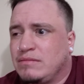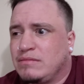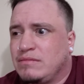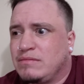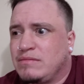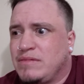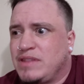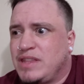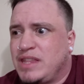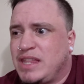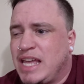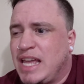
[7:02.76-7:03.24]

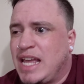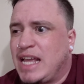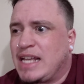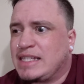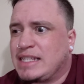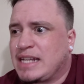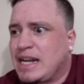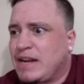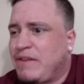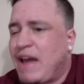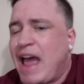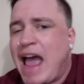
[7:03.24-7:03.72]
things
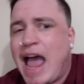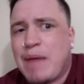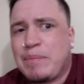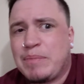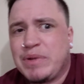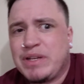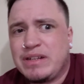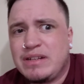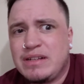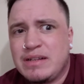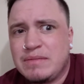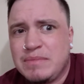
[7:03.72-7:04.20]
that have
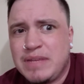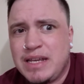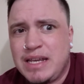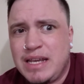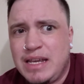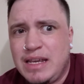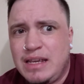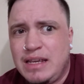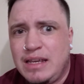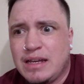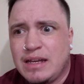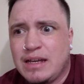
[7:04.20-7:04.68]
happened to
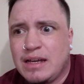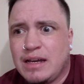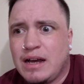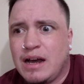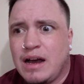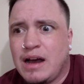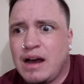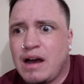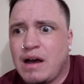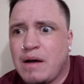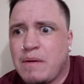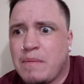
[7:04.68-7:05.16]
me,
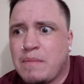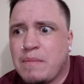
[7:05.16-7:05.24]
I